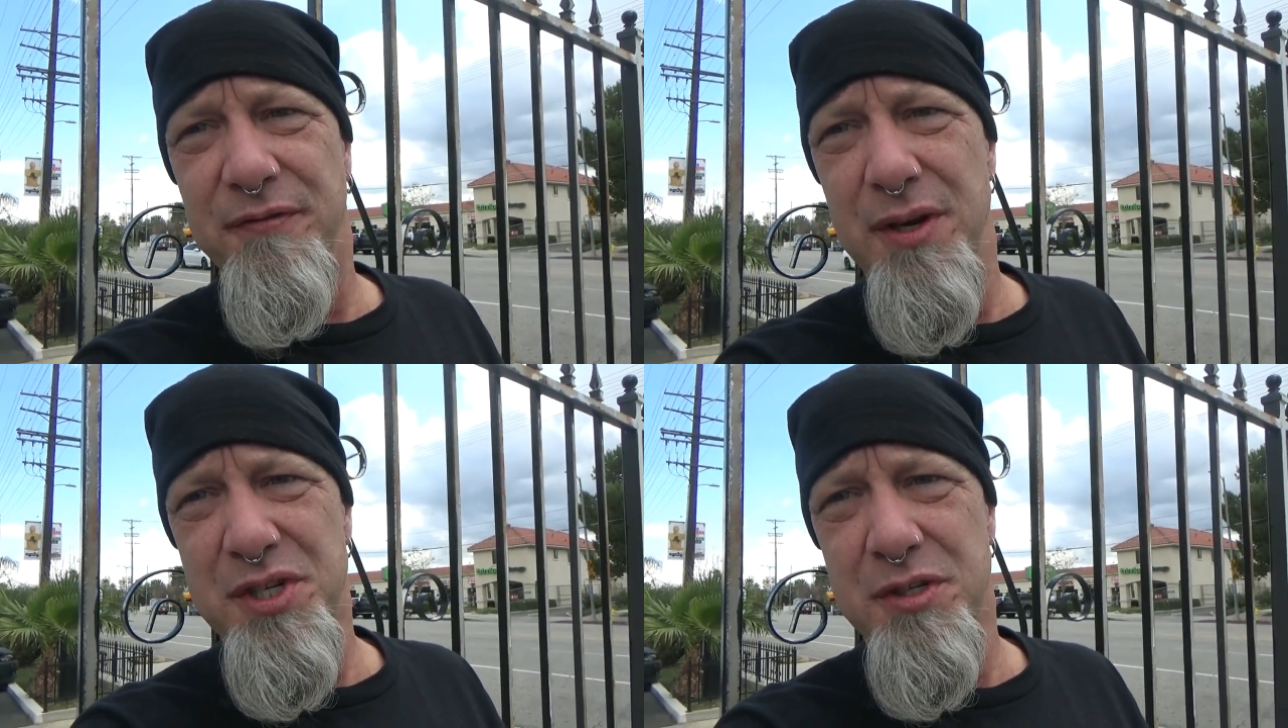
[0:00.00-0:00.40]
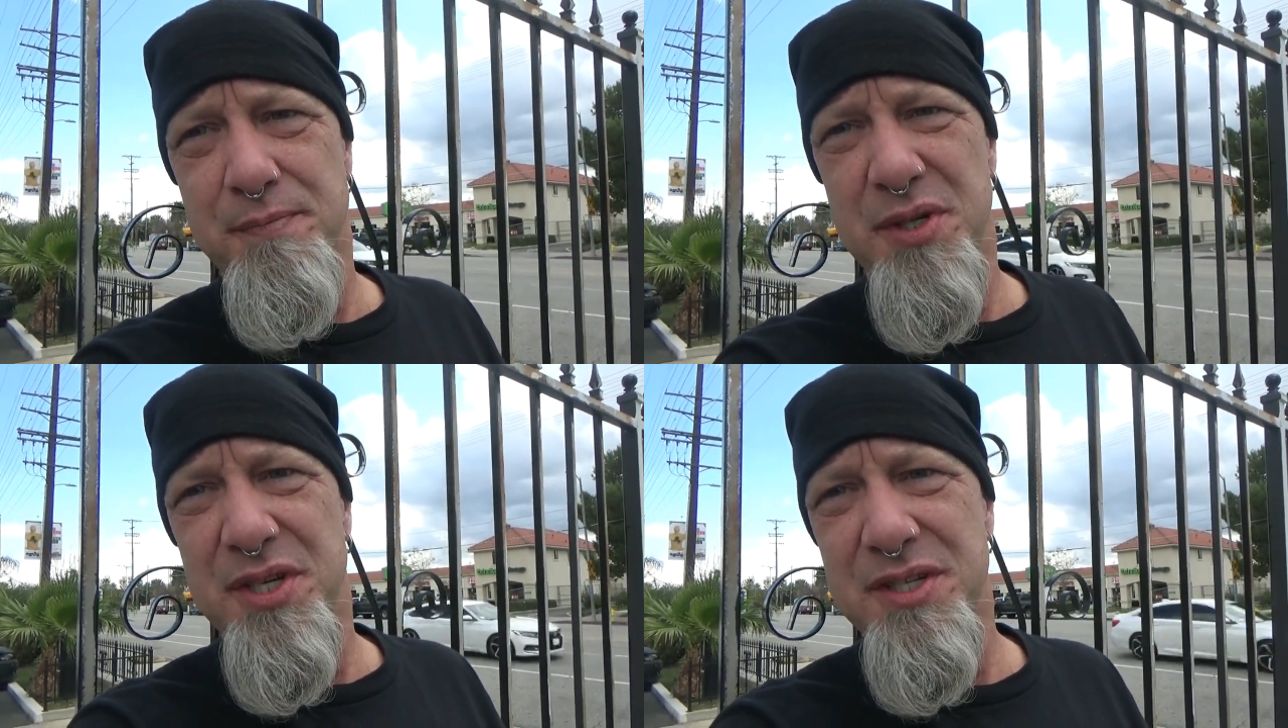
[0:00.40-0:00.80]
vicious
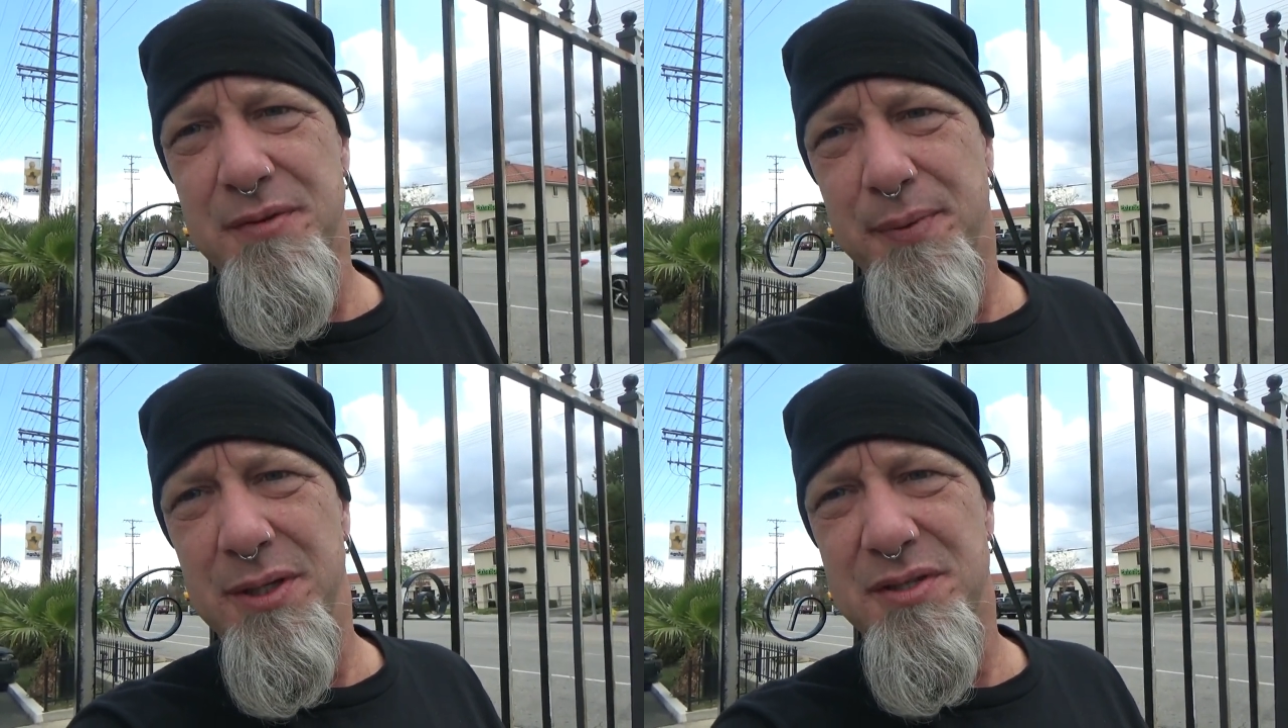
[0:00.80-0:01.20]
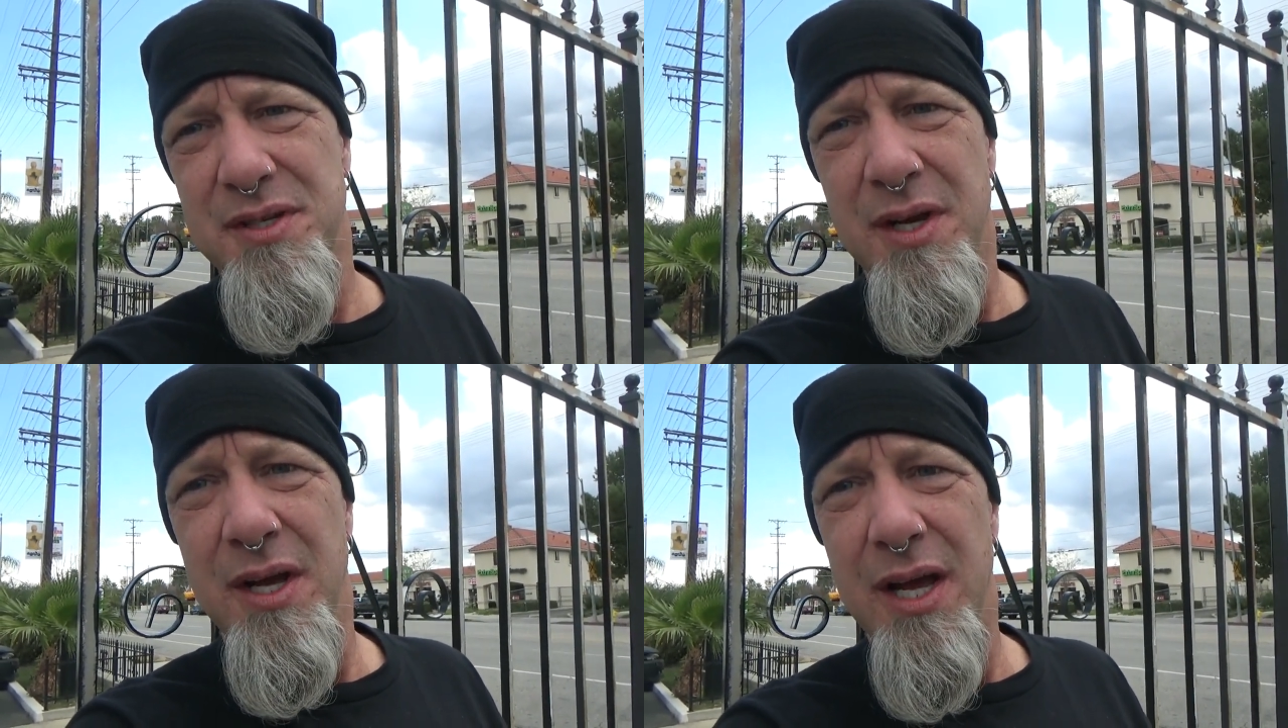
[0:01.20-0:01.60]
participants
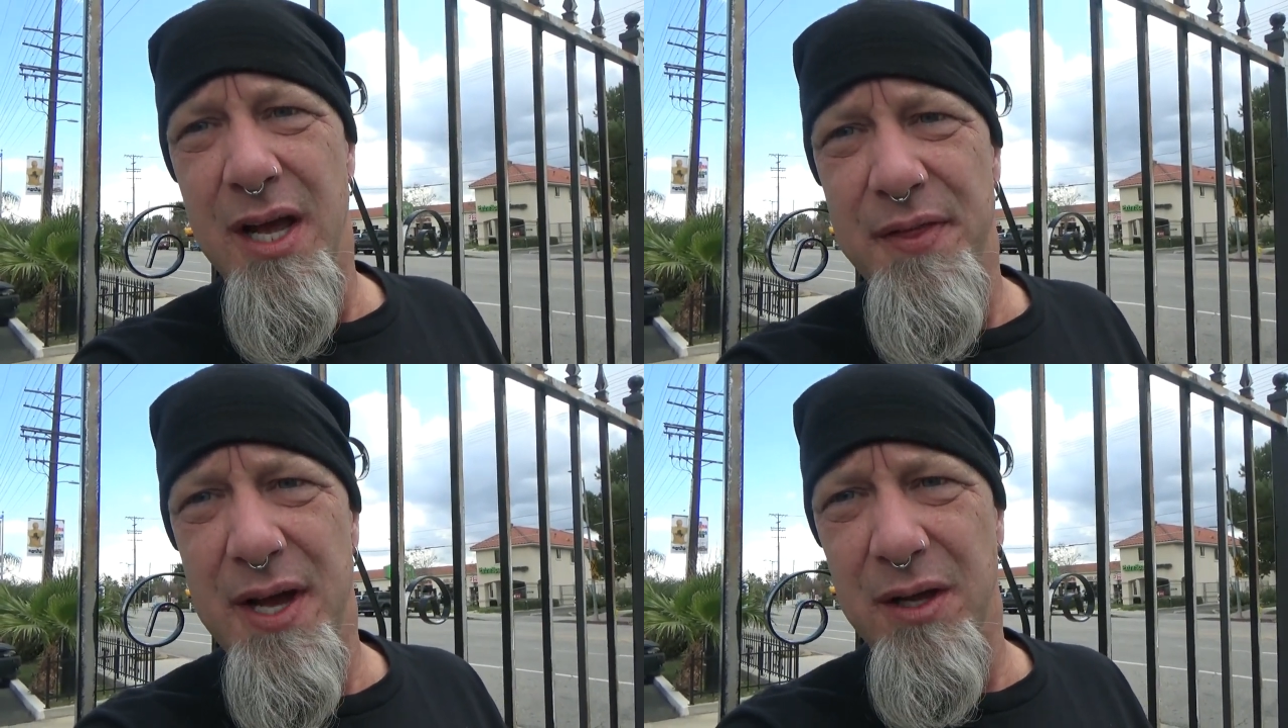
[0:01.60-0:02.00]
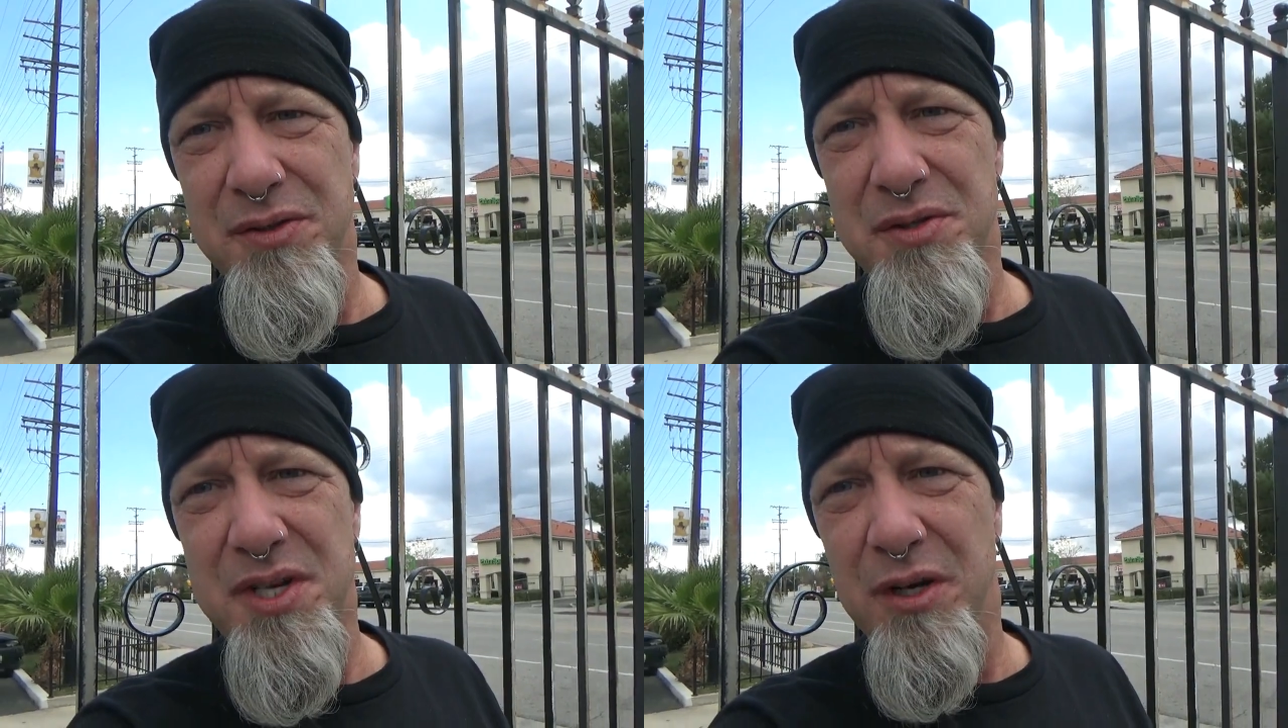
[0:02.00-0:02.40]
in the
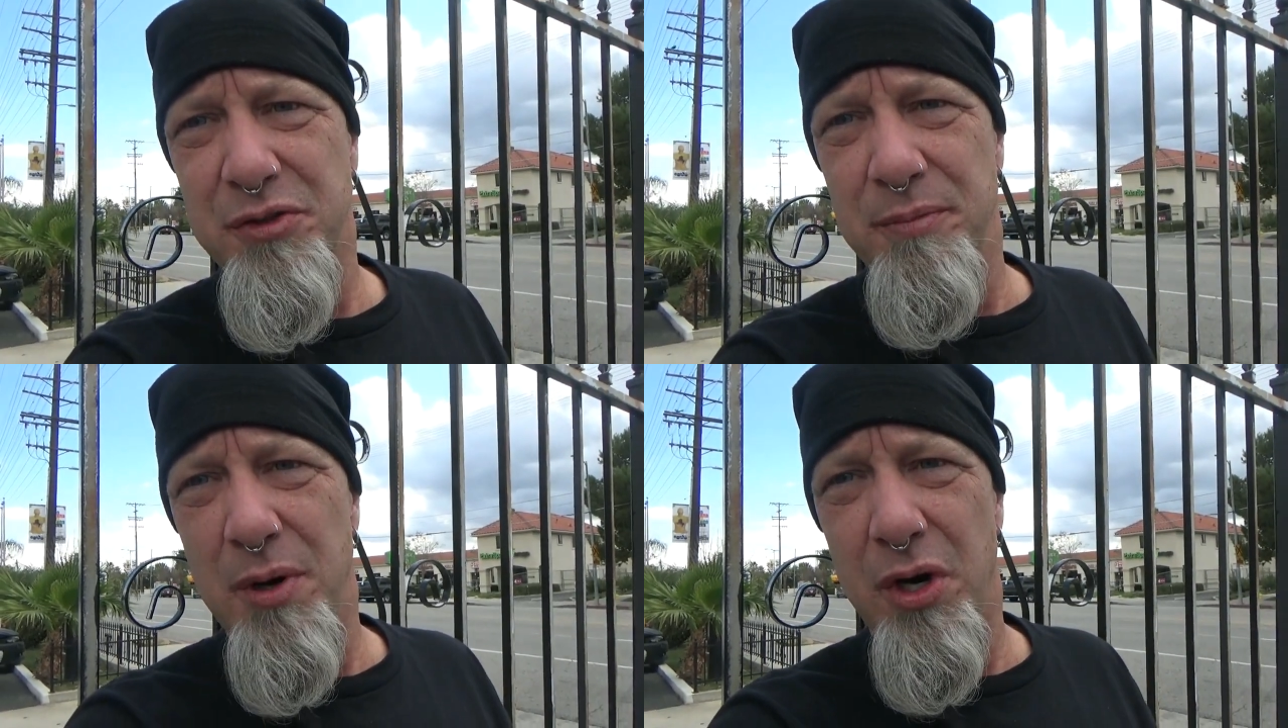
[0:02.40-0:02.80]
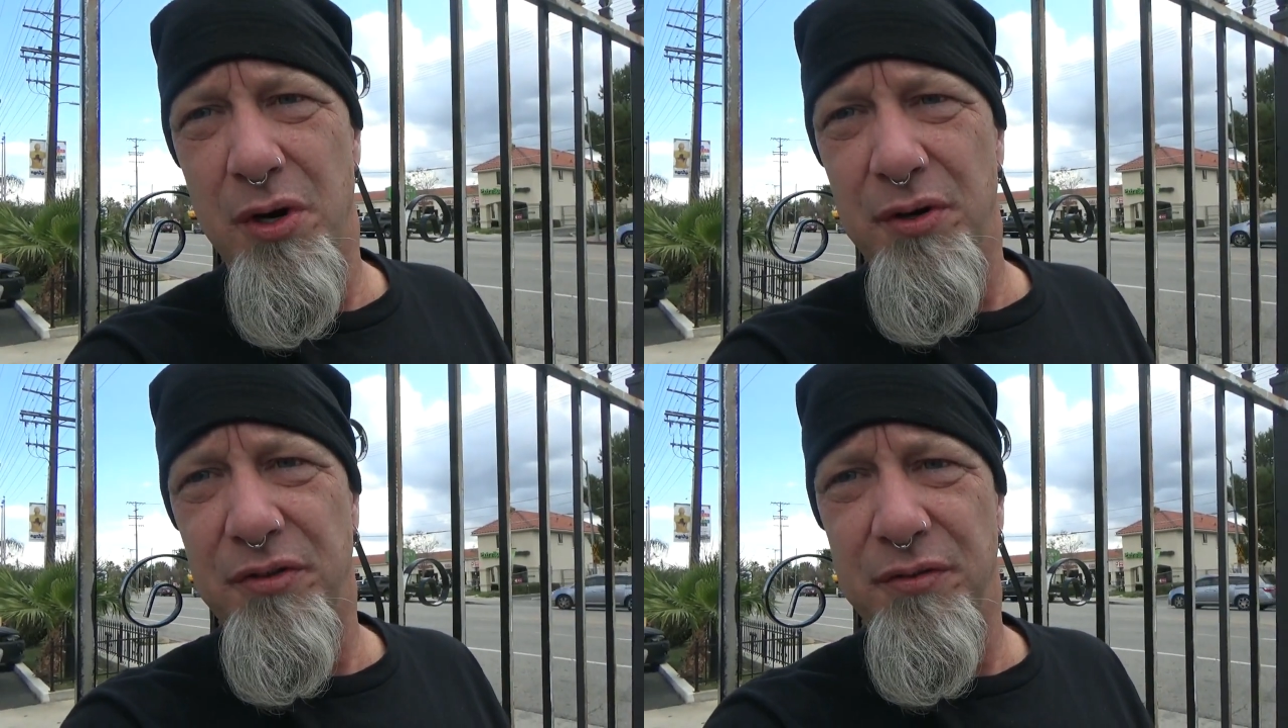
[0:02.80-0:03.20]
Helter Skelter murders.